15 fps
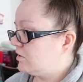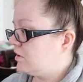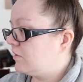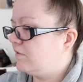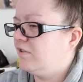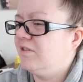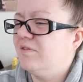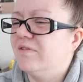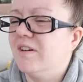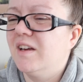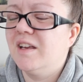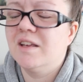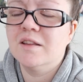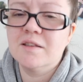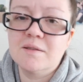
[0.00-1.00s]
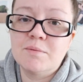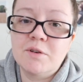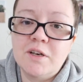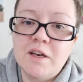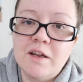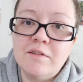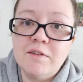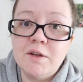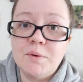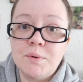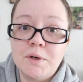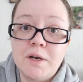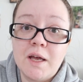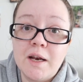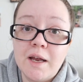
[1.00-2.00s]
I feel funky this morning. I have like a
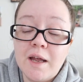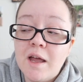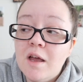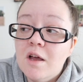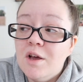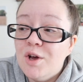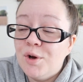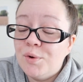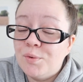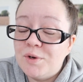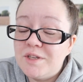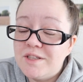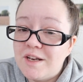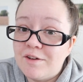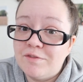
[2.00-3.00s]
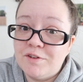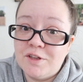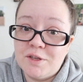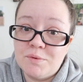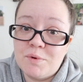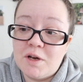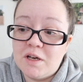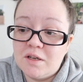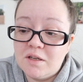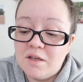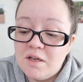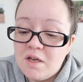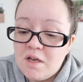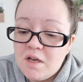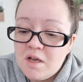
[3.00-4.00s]
weird headache. Will's not feeling well.